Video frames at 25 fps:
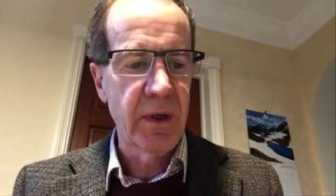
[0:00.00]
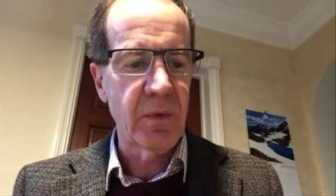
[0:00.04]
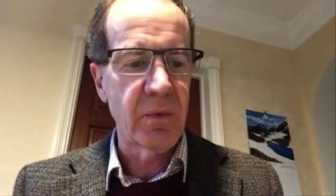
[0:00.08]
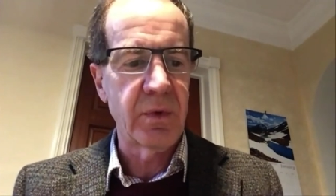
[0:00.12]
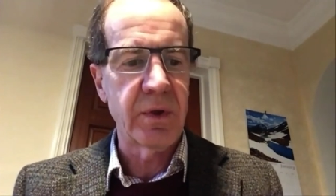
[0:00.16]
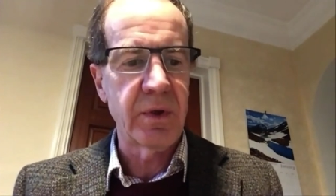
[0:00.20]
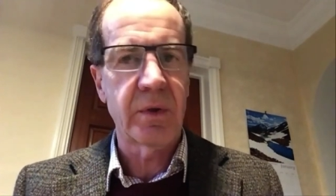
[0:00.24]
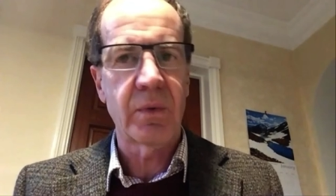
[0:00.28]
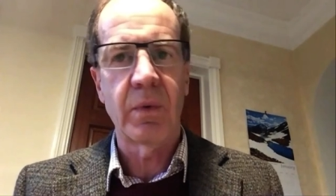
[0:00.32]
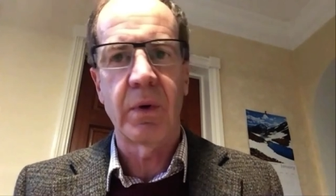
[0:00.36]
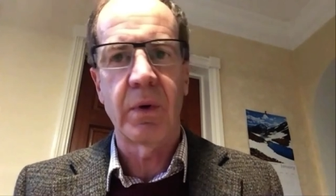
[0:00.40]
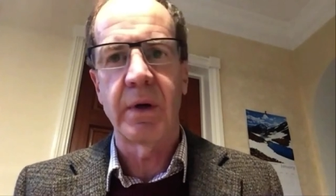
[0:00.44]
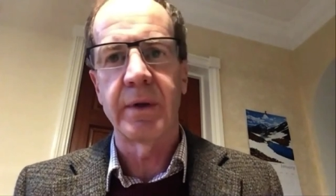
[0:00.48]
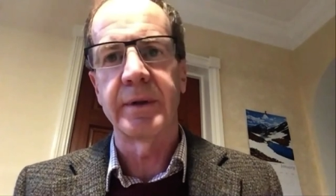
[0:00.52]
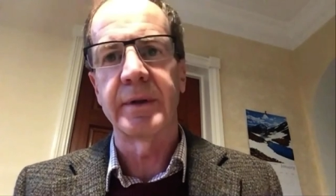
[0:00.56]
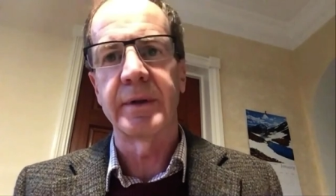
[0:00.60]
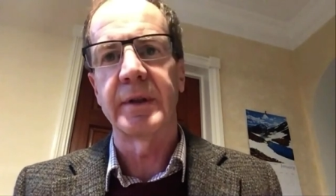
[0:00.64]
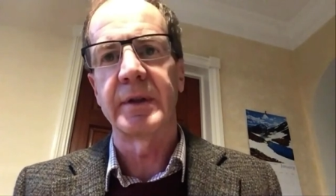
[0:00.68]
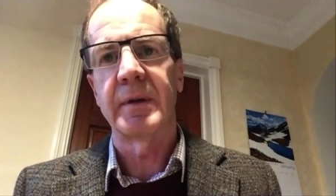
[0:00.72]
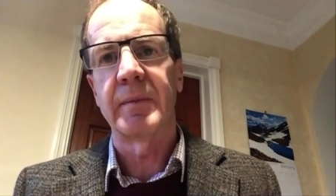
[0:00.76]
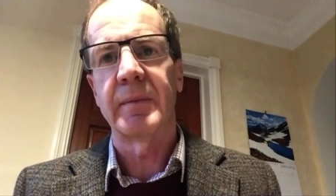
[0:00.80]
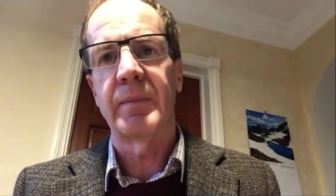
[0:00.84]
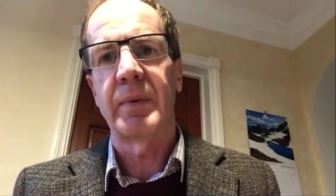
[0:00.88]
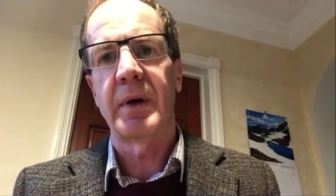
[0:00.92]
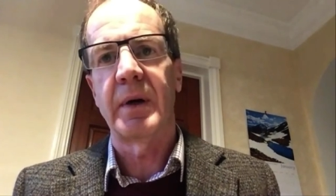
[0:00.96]
was one
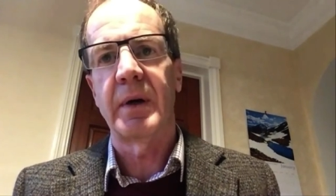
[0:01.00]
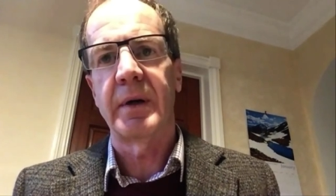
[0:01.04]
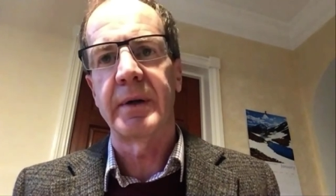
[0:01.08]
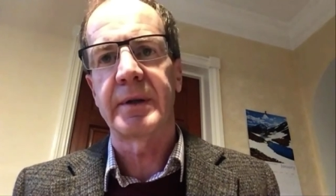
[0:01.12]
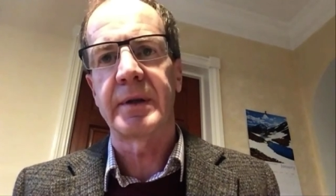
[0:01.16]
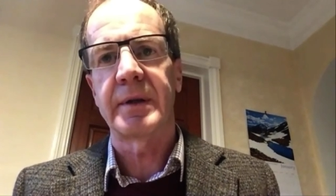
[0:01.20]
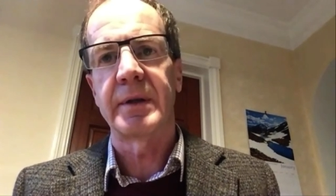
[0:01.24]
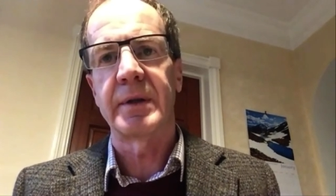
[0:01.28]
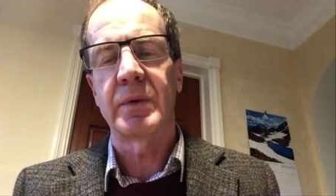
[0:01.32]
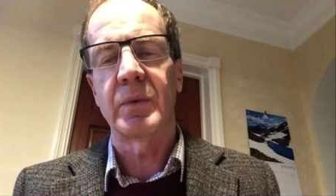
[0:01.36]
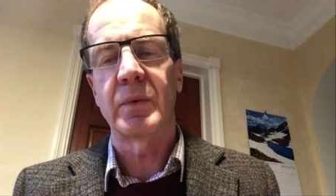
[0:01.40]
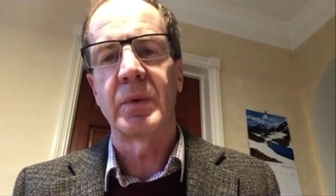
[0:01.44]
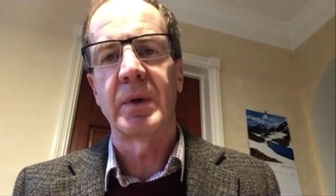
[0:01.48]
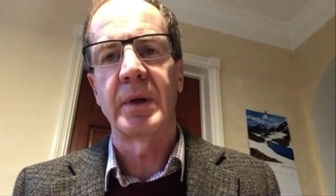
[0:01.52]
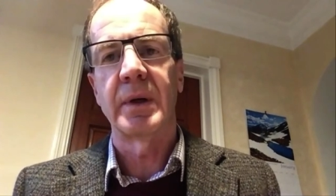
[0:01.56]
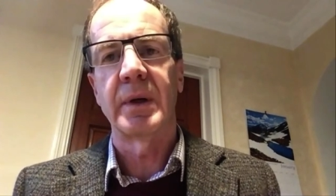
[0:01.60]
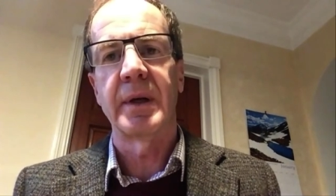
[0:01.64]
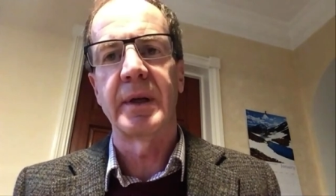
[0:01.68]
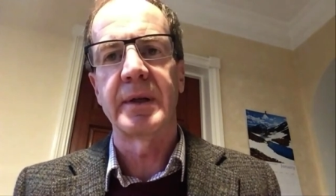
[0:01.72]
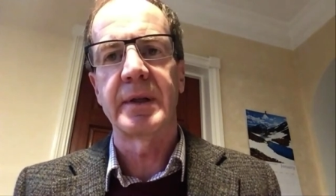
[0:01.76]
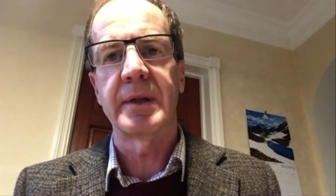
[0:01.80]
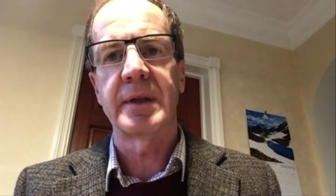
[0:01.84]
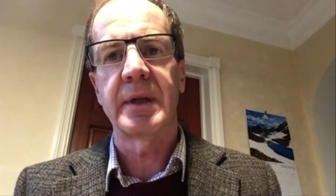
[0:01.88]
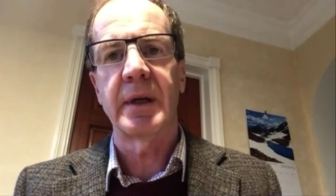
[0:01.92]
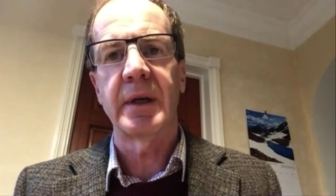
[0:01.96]
that the parties were
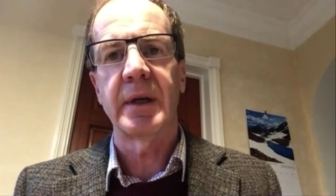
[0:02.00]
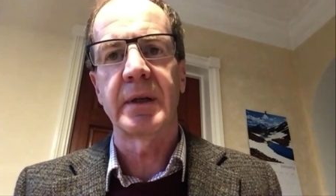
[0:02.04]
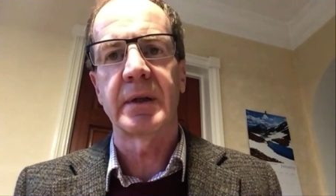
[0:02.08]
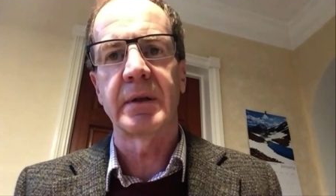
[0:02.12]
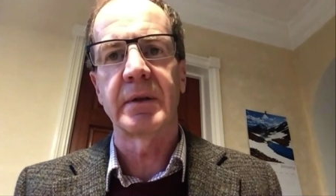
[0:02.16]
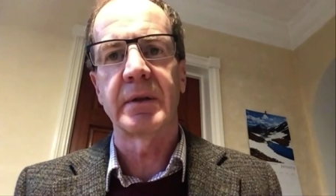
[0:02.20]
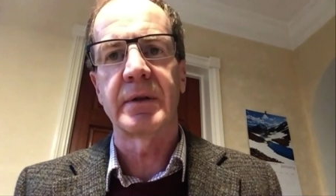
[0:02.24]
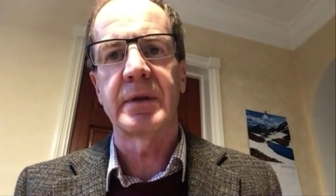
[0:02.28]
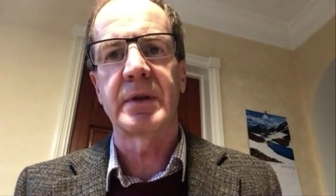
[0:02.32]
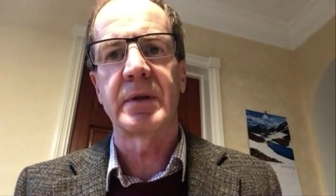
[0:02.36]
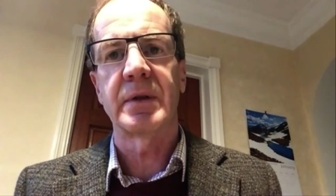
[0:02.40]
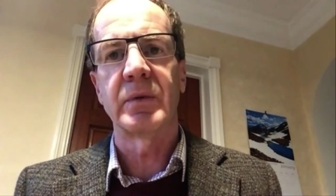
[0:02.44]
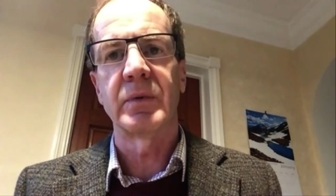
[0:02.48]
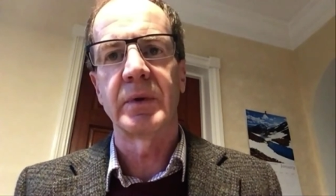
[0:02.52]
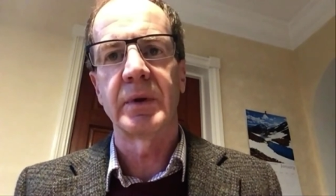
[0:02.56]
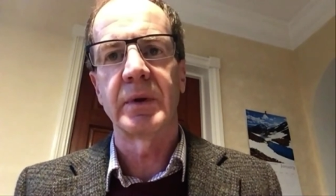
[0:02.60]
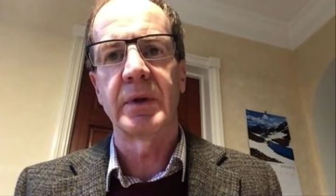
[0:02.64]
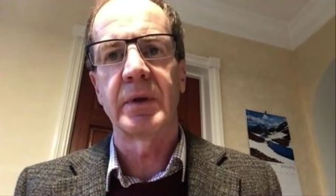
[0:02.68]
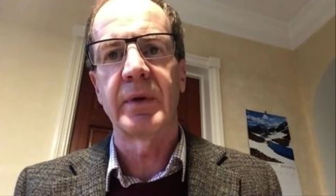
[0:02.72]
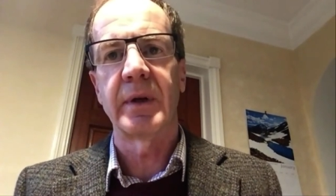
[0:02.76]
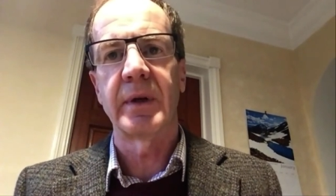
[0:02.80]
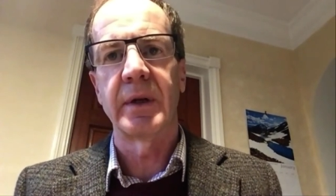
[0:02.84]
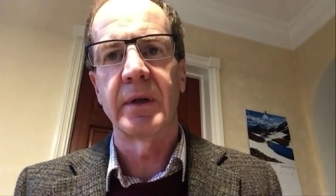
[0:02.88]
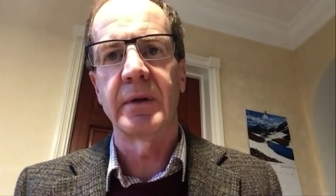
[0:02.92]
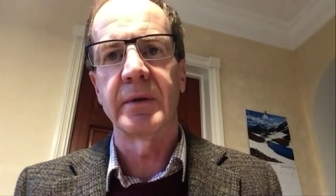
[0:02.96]
entitled to
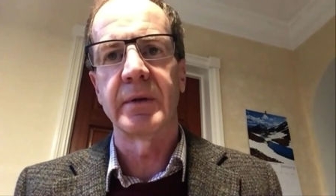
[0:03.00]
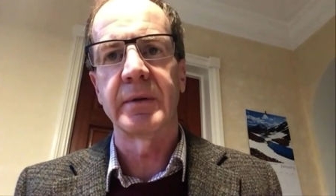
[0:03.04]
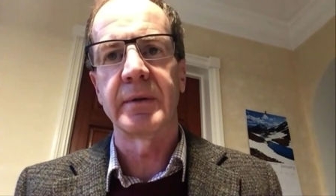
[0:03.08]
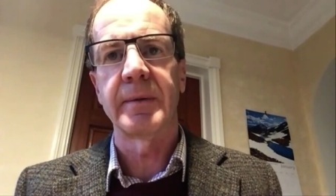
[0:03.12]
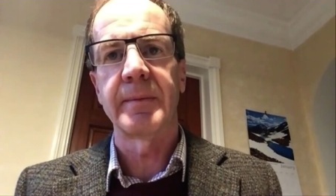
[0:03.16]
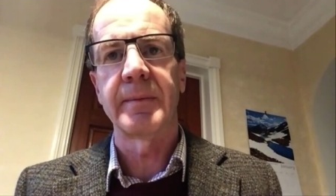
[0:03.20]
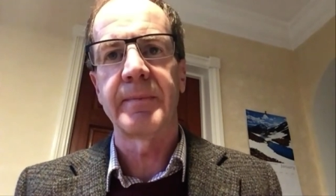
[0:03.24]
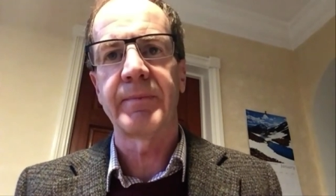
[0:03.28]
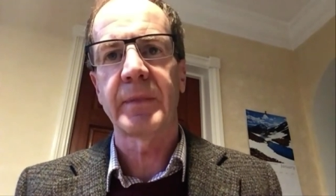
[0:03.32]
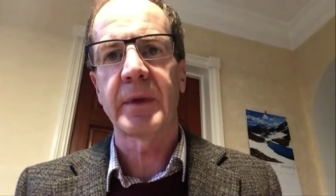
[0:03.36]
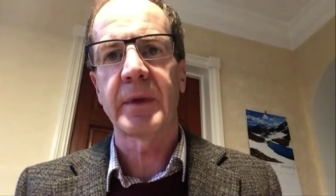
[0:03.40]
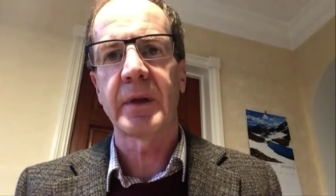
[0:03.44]
agree on.